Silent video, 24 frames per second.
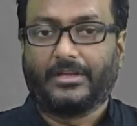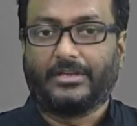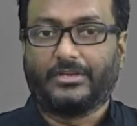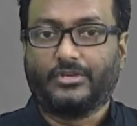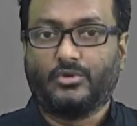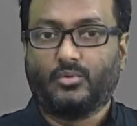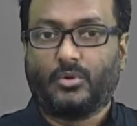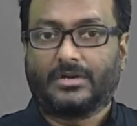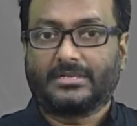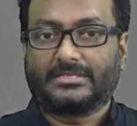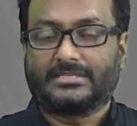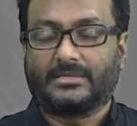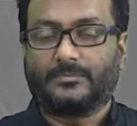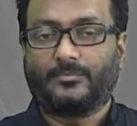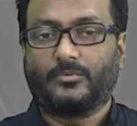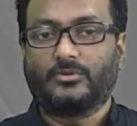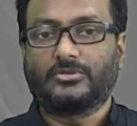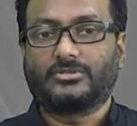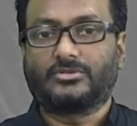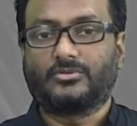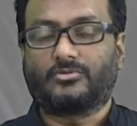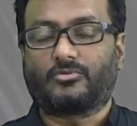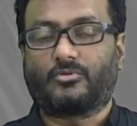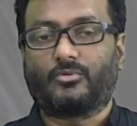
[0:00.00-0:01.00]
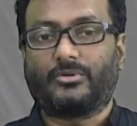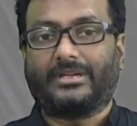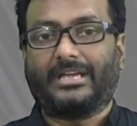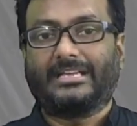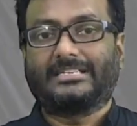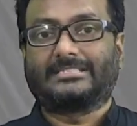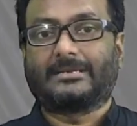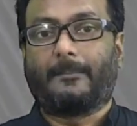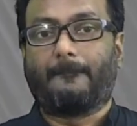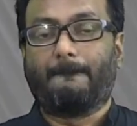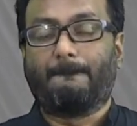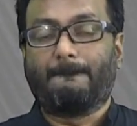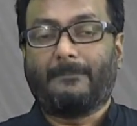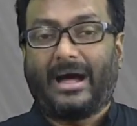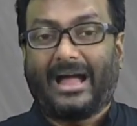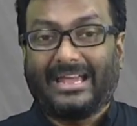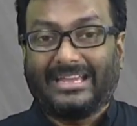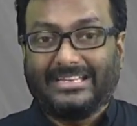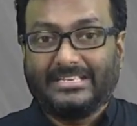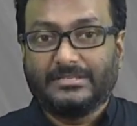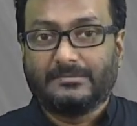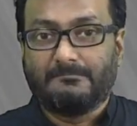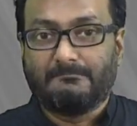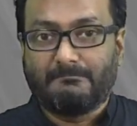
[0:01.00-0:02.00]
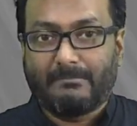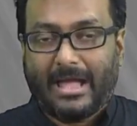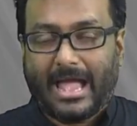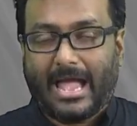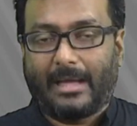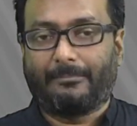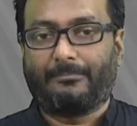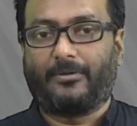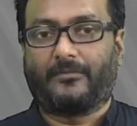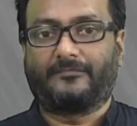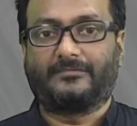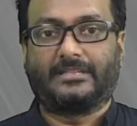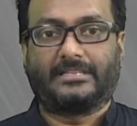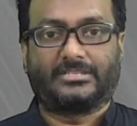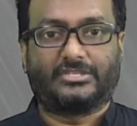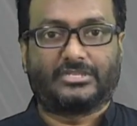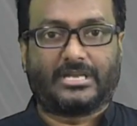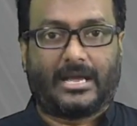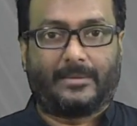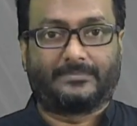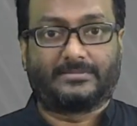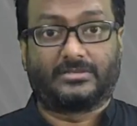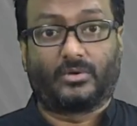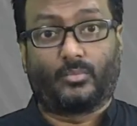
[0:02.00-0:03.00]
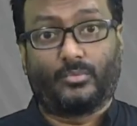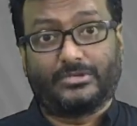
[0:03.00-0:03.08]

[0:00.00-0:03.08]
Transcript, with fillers: you are supposed to create a mind map of that chapter,